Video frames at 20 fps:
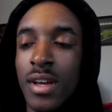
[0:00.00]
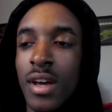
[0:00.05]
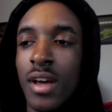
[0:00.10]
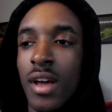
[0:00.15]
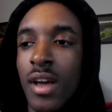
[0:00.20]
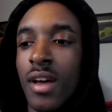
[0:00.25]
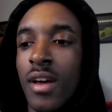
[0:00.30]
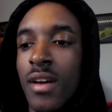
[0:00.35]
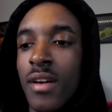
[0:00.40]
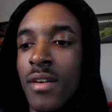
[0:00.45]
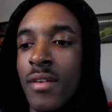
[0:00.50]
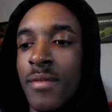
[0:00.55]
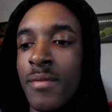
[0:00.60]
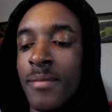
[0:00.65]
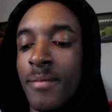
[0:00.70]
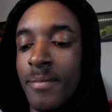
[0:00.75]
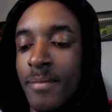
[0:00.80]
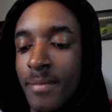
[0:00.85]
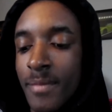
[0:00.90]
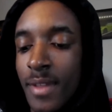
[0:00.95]

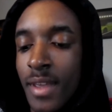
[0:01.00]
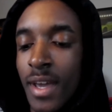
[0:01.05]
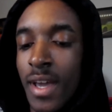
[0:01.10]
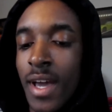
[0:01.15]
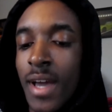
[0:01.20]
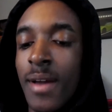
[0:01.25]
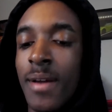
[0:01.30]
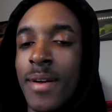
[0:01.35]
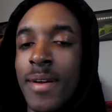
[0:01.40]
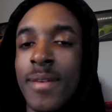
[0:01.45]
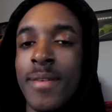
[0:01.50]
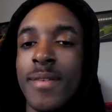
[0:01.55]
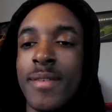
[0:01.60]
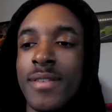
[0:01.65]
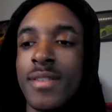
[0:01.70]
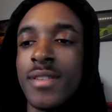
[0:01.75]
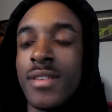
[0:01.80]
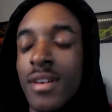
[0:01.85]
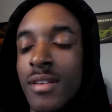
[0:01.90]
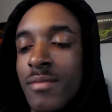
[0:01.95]
I
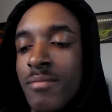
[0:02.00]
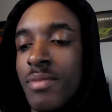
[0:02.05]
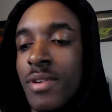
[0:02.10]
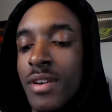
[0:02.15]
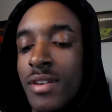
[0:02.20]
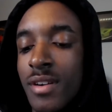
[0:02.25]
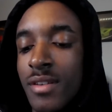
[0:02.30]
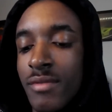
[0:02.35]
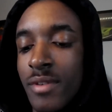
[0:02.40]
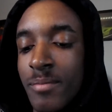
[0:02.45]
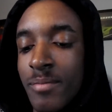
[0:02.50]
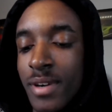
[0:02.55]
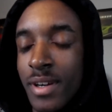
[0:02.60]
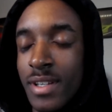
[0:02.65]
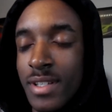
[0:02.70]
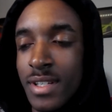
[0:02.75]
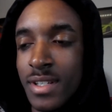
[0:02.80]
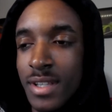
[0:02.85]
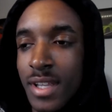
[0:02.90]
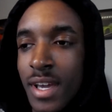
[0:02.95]
don't plan on
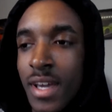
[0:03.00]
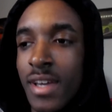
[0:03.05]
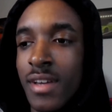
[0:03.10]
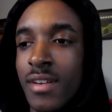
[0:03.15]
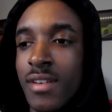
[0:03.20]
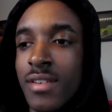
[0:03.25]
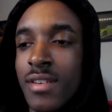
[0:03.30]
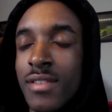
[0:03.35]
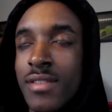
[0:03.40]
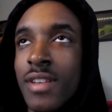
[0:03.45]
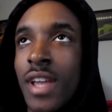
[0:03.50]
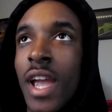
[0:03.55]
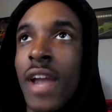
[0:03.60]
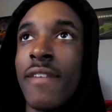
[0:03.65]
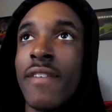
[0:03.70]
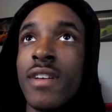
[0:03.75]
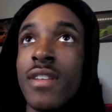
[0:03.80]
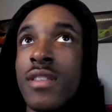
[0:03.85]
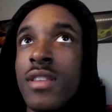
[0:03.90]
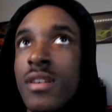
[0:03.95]
replacing that, because
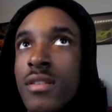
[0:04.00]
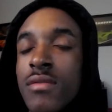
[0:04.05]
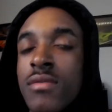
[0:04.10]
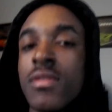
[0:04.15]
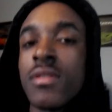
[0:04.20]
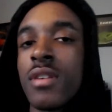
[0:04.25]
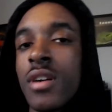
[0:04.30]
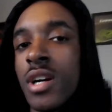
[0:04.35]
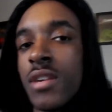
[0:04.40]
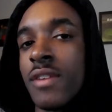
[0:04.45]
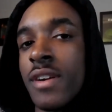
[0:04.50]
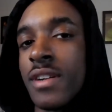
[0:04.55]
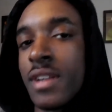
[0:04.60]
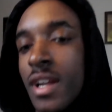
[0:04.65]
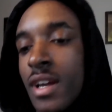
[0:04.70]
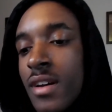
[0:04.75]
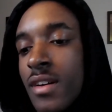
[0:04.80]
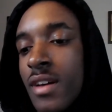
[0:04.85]
everything on the car right now